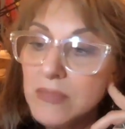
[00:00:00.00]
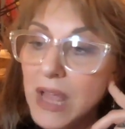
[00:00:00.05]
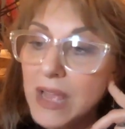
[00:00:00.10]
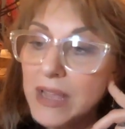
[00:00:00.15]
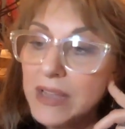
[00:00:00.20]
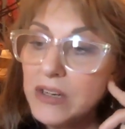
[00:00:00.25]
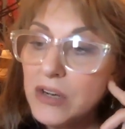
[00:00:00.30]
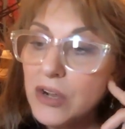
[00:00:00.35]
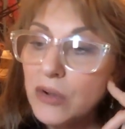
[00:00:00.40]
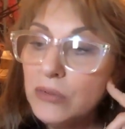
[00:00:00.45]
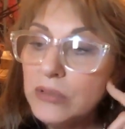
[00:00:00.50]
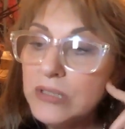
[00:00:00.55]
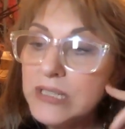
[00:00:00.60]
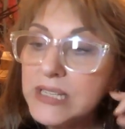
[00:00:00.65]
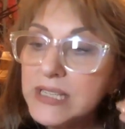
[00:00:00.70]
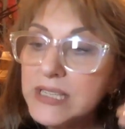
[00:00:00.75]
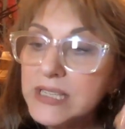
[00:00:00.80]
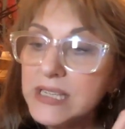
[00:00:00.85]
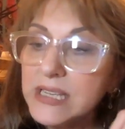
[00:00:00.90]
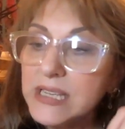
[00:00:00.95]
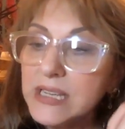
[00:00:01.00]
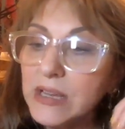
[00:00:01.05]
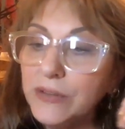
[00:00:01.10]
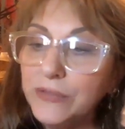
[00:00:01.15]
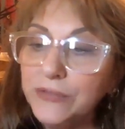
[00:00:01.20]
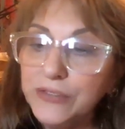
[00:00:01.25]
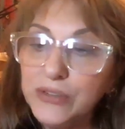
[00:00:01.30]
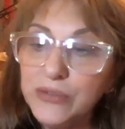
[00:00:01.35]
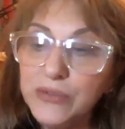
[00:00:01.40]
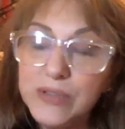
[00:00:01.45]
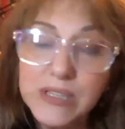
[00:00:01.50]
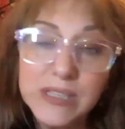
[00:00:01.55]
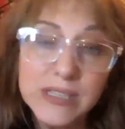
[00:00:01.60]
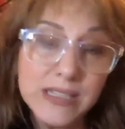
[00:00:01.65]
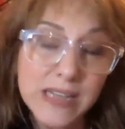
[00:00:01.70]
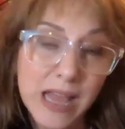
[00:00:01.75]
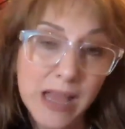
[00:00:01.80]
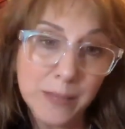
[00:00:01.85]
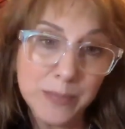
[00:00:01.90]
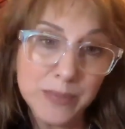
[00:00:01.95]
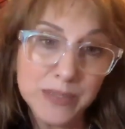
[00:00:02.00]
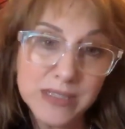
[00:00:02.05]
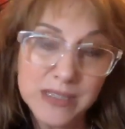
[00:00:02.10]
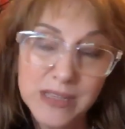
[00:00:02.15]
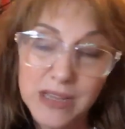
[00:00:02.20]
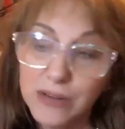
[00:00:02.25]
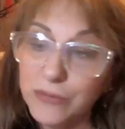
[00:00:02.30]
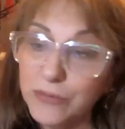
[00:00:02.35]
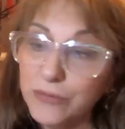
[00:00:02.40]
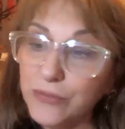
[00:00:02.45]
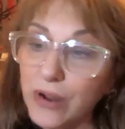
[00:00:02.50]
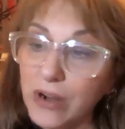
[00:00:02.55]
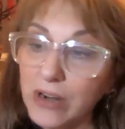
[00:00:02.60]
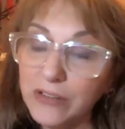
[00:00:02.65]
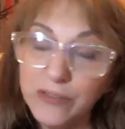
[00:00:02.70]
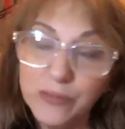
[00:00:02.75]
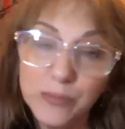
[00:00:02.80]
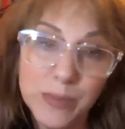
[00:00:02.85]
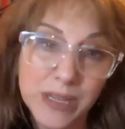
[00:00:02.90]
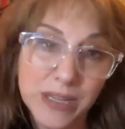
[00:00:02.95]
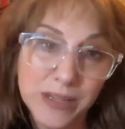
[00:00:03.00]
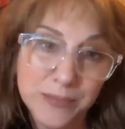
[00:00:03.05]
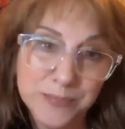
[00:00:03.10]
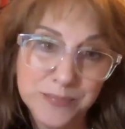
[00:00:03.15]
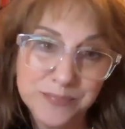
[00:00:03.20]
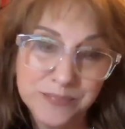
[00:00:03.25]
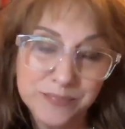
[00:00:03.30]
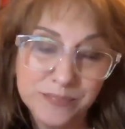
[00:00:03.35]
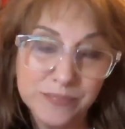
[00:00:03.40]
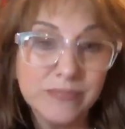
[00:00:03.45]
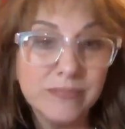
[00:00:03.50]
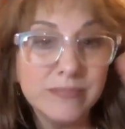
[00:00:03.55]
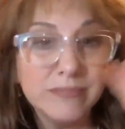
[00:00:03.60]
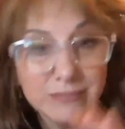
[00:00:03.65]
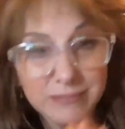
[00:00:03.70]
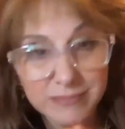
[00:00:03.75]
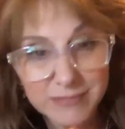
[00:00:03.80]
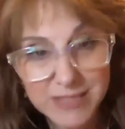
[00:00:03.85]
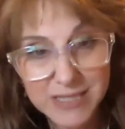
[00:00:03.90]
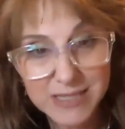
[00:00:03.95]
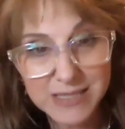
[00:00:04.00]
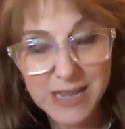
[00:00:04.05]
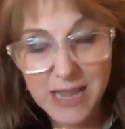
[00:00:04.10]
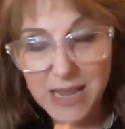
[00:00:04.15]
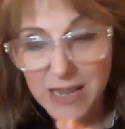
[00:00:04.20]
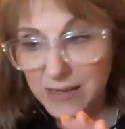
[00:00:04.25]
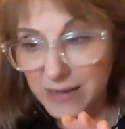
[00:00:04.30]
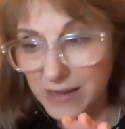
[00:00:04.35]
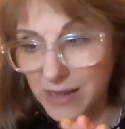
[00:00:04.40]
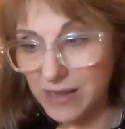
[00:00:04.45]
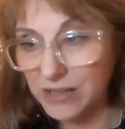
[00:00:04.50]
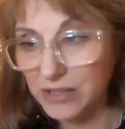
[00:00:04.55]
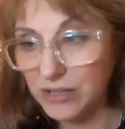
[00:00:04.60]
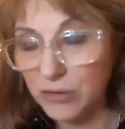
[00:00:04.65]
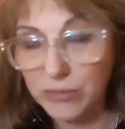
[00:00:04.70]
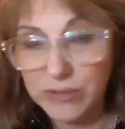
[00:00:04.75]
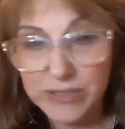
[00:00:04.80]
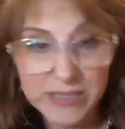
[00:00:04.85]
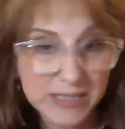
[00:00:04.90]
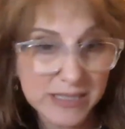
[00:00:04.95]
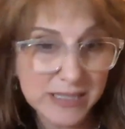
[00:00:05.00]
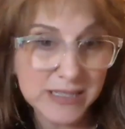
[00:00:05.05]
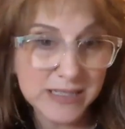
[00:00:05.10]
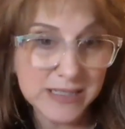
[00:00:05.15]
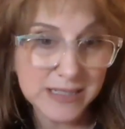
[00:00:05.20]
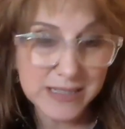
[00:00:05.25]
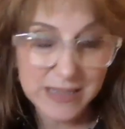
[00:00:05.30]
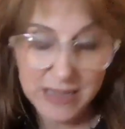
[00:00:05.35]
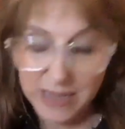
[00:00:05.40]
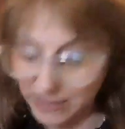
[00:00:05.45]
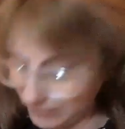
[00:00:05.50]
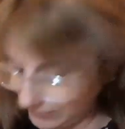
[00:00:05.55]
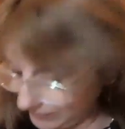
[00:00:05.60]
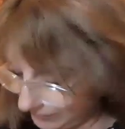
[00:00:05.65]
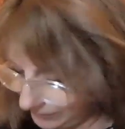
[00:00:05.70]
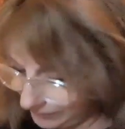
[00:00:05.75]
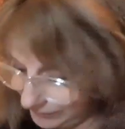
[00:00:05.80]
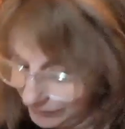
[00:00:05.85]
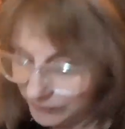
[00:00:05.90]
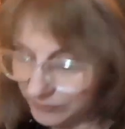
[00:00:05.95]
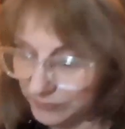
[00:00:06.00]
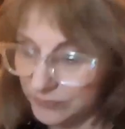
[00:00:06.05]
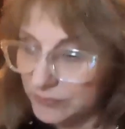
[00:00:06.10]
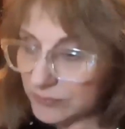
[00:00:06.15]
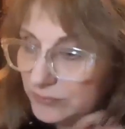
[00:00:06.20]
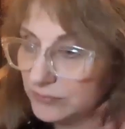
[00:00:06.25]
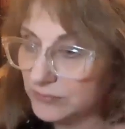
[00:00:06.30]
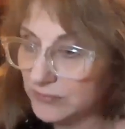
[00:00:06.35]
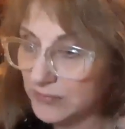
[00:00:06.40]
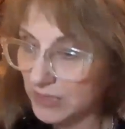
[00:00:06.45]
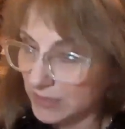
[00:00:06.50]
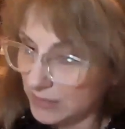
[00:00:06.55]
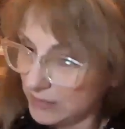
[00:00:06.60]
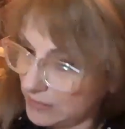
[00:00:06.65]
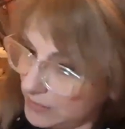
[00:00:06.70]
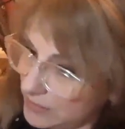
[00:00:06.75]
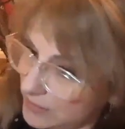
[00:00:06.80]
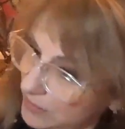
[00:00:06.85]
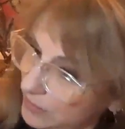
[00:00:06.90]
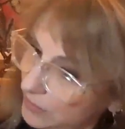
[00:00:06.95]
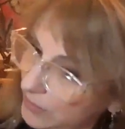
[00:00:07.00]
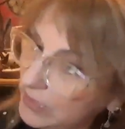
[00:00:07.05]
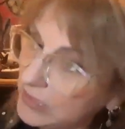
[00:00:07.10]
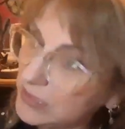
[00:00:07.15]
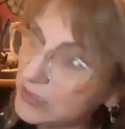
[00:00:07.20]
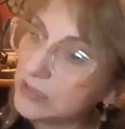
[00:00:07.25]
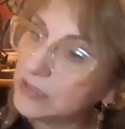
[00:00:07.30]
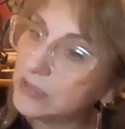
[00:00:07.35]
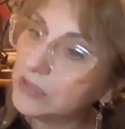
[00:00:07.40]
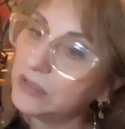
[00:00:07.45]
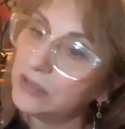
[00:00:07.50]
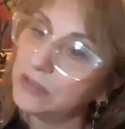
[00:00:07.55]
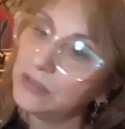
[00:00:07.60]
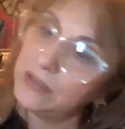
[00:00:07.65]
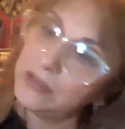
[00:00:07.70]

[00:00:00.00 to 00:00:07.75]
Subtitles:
I can only see a few steps in front of me. Today, you can only see today. It's a good